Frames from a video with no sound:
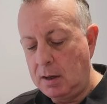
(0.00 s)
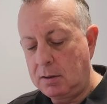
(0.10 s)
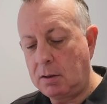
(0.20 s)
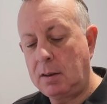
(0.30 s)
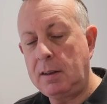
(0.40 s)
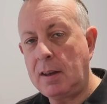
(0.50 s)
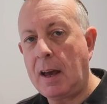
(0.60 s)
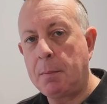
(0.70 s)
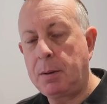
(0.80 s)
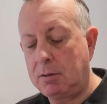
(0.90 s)
So this
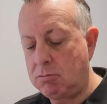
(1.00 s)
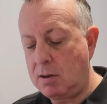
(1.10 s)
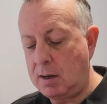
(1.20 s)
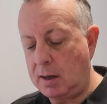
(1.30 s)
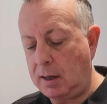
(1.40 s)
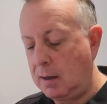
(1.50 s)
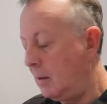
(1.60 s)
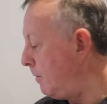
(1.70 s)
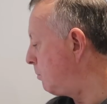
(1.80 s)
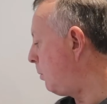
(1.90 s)
app is really
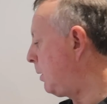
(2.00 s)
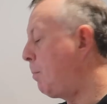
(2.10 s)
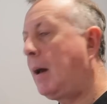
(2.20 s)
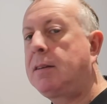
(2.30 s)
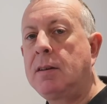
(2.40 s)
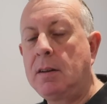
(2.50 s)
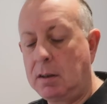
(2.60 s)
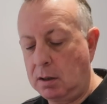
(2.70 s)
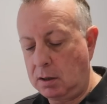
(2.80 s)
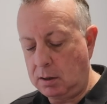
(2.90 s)
probably better
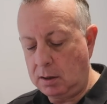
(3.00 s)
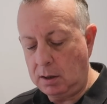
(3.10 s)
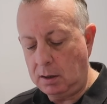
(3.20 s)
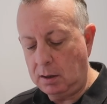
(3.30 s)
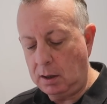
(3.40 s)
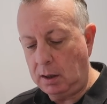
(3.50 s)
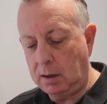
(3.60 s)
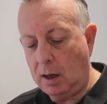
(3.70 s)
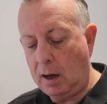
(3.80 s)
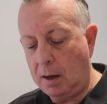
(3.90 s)
than
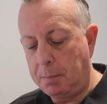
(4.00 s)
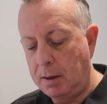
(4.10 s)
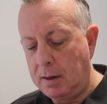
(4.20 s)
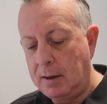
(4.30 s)
the hub.